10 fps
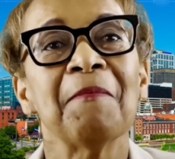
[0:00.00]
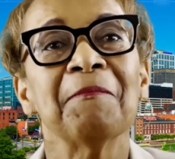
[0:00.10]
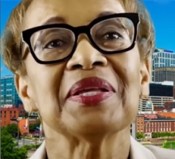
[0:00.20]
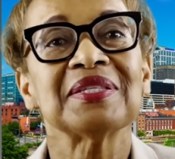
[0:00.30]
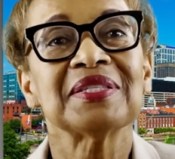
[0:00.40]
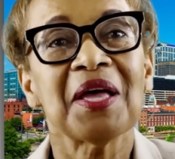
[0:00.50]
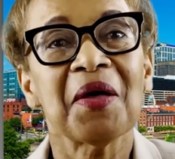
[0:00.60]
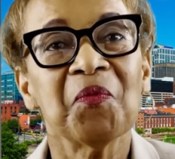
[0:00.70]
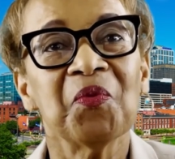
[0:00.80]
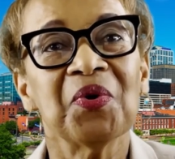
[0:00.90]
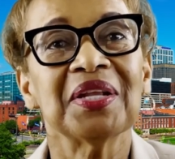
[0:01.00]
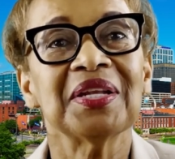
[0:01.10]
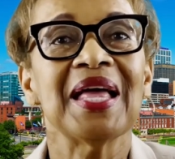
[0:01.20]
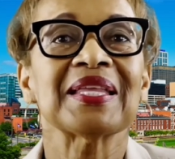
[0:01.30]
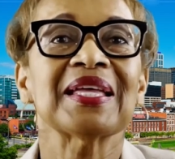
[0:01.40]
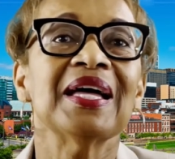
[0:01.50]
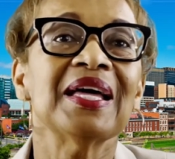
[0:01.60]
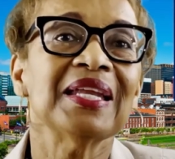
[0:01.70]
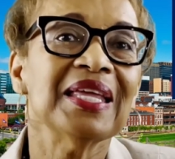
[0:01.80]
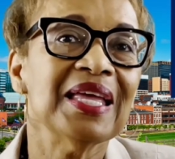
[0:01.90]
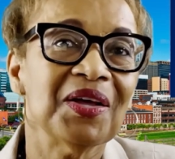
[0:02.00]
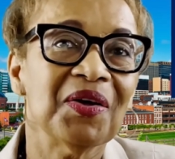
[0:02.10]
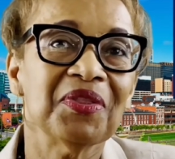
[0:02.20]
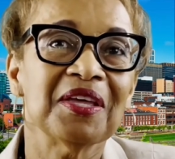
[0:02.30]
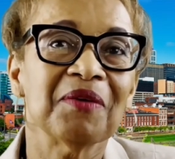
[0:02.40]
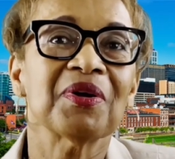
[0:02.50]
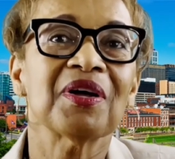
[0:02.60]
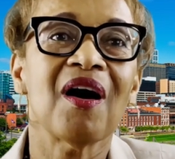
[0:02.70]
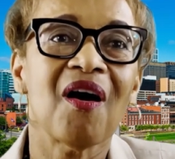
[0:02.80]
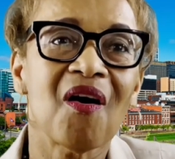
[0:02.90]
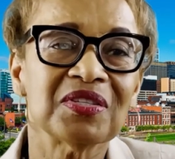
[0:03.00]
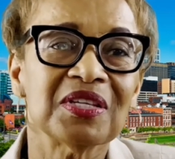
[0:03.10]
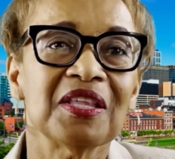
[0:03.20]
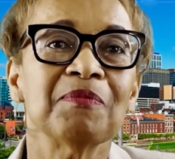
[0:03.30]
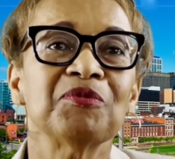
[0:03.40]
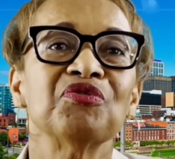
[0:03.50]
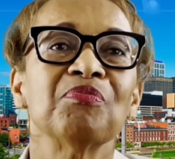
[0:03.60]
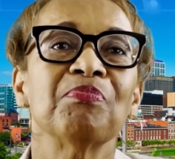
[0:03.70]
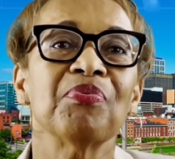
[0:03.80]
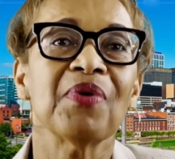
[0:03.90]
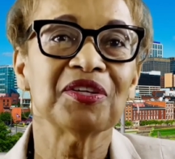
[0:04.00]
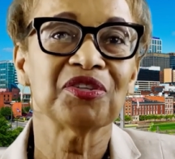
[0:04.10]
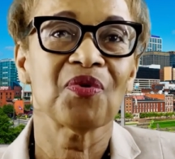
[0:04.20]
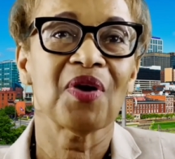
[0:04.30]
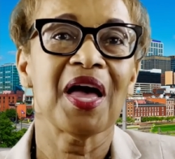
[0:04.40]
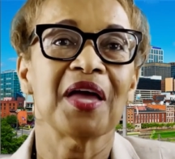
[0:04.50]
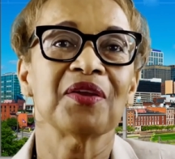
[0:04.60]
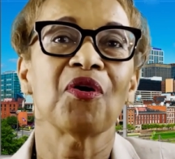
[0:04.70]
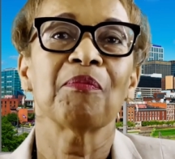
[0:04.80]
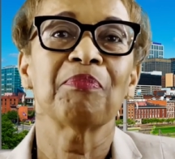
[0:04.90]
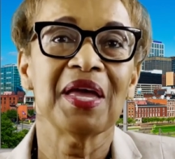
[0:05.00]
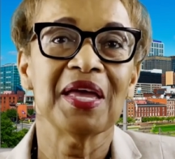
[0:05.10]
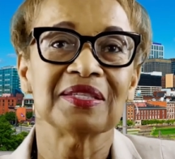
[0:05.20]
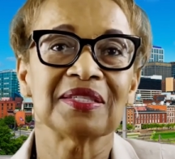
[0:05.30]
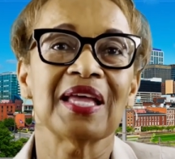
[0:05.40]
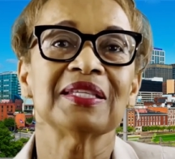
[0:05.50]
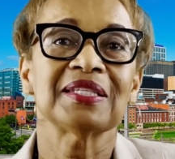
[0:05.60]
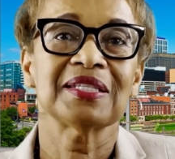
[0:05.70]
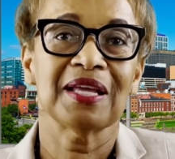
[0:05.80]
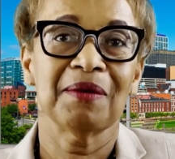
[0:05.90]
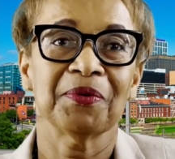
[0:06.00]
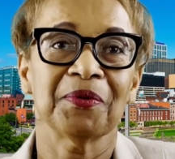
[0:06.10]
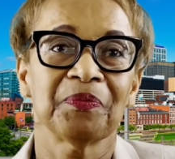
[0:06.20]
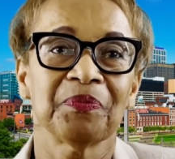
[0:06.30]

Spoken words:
but someone had cut in on them, causing them to break stride or pace and stumble.